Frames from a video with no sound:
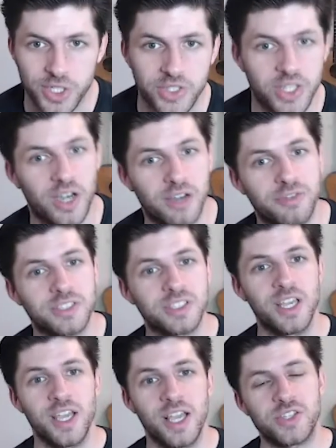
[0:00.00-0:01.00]
in the office,
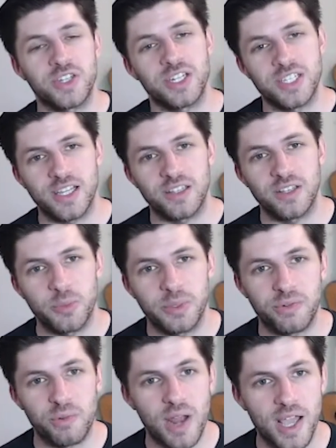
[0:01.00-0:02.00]
is going to take a little bit of
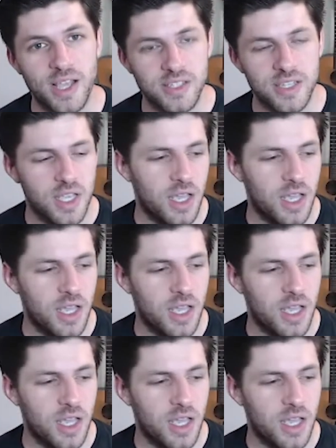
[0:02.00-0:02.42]
a rise.